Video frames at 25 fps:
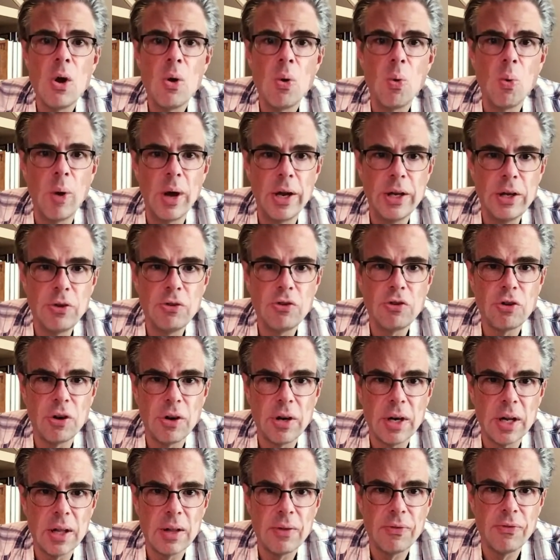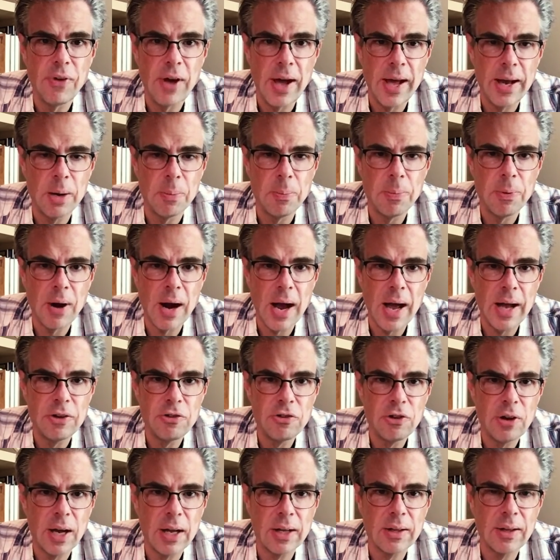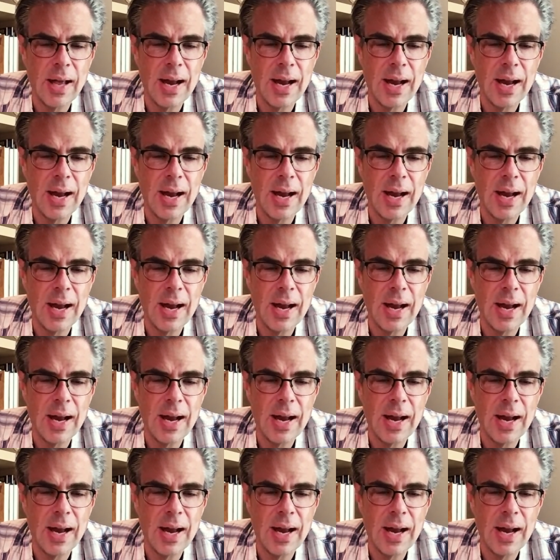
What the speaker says: when you turn in the final project.